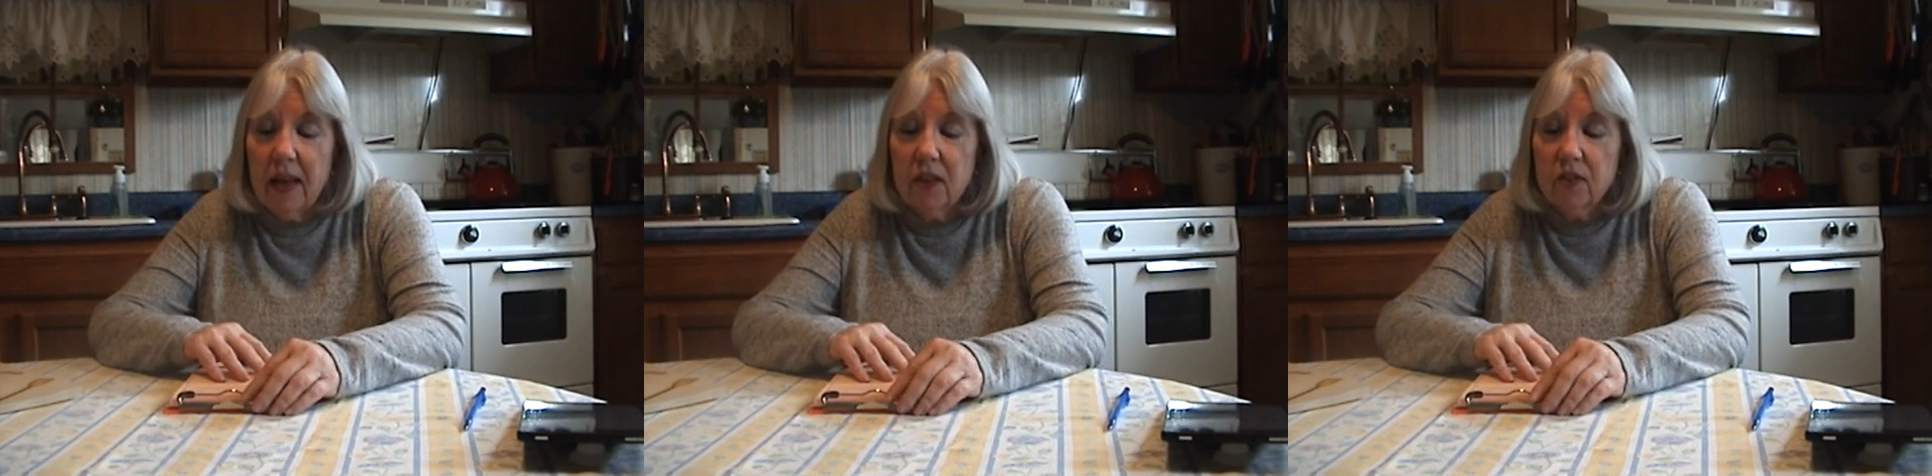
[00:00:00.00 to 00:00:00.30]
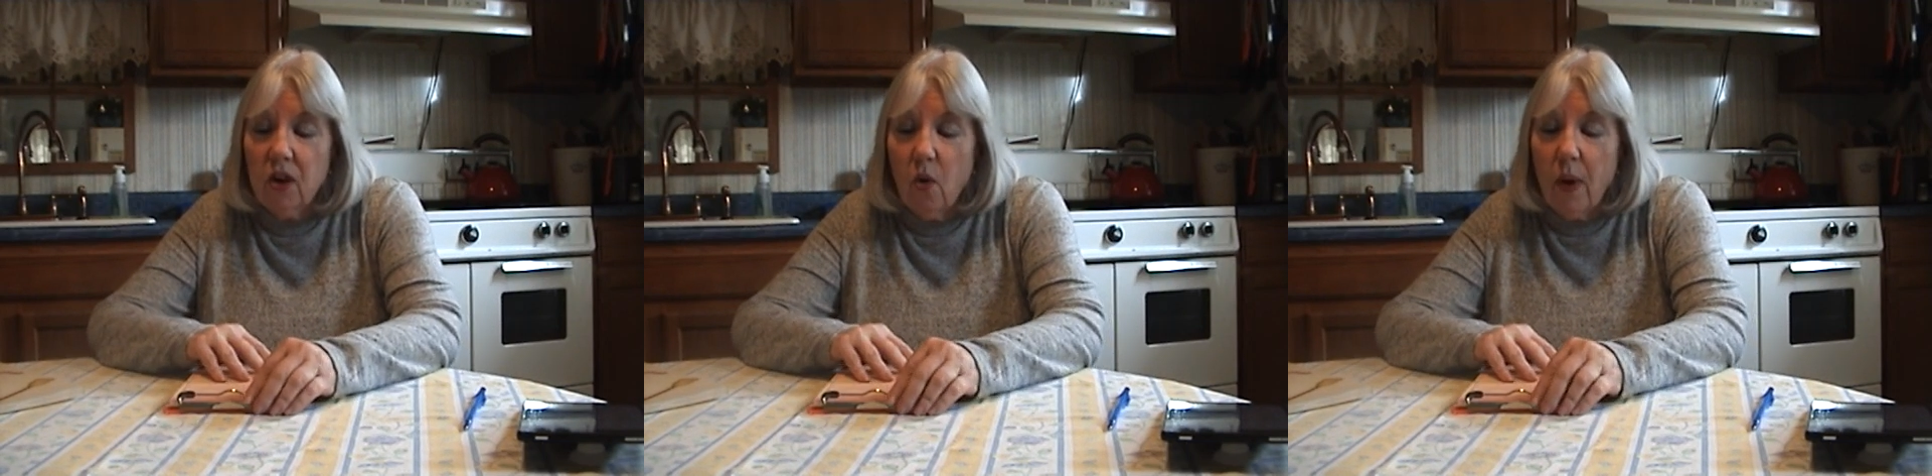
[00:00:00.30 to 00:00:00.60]

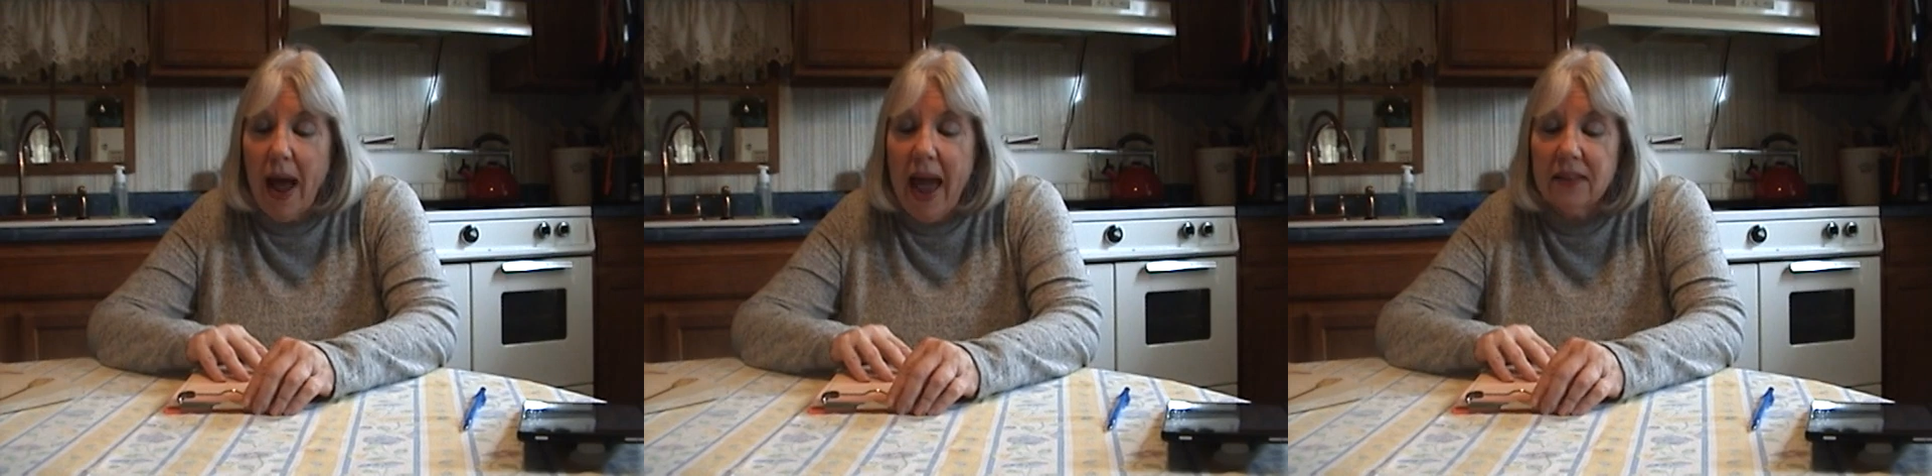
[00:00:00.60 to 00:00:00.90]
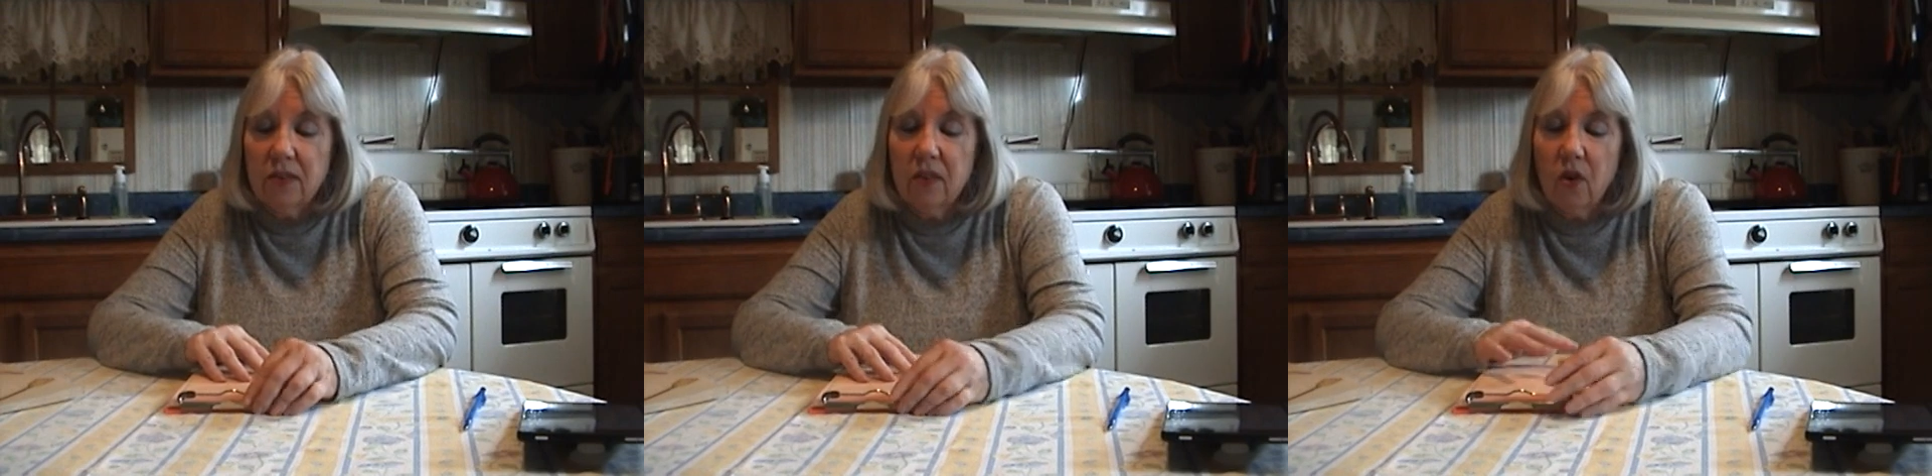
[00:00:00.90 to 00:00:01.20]
So when I
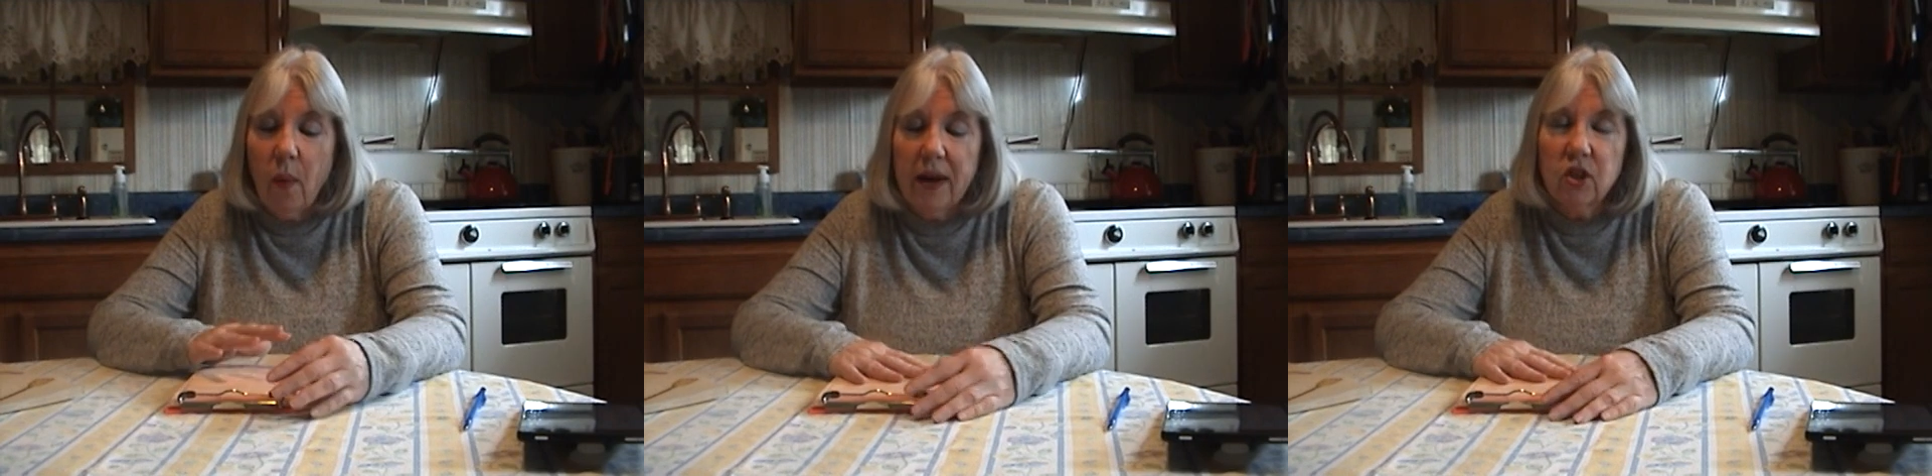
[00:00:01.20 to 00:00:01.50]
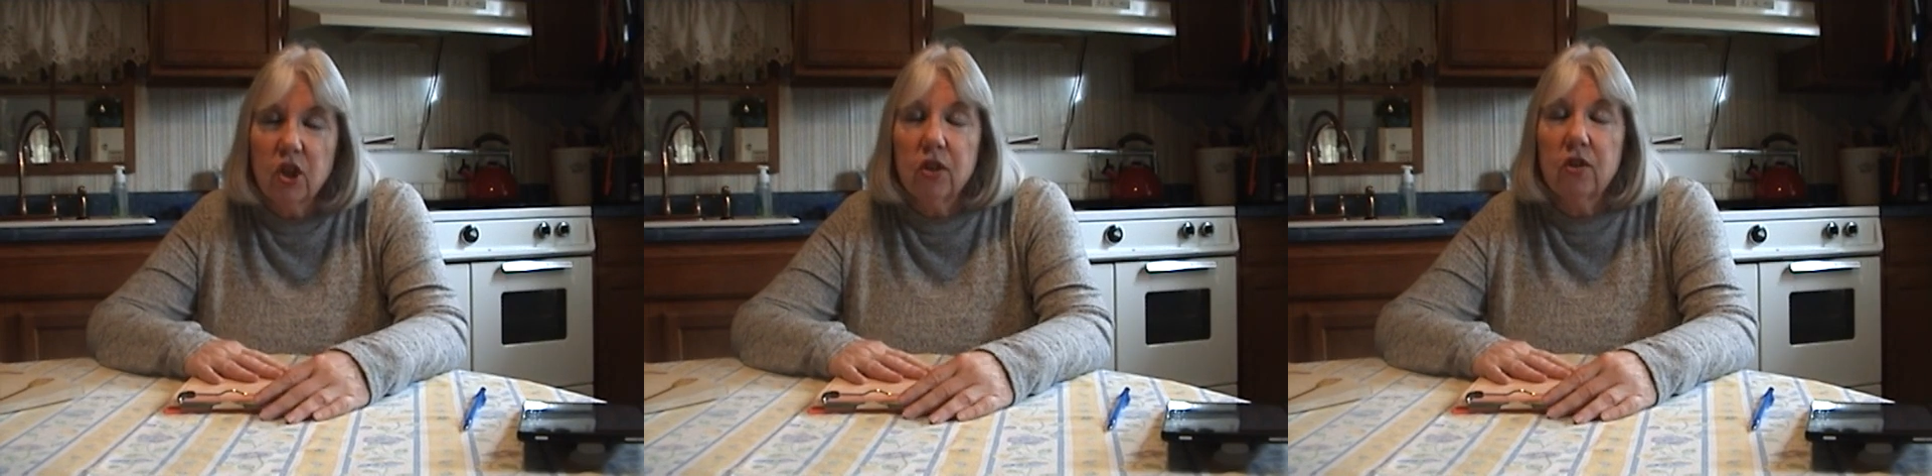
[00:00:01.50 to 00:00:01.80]
ask you the
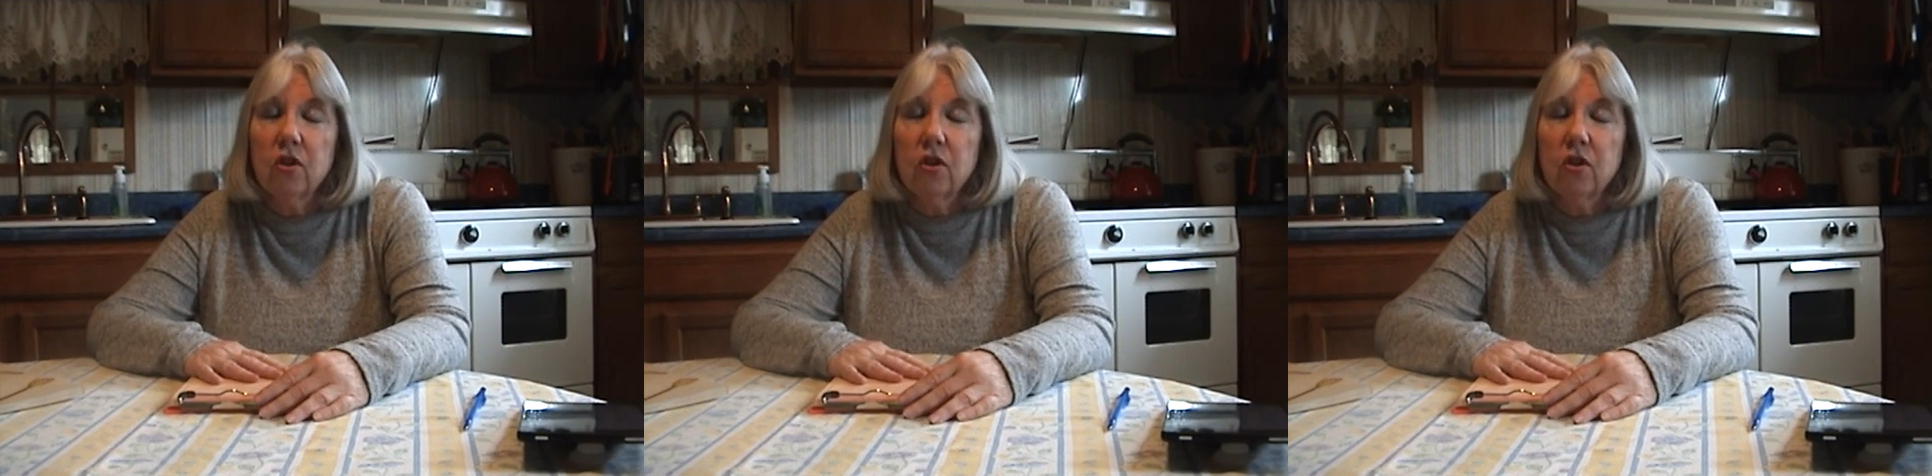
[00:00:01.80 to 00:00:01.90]
questions,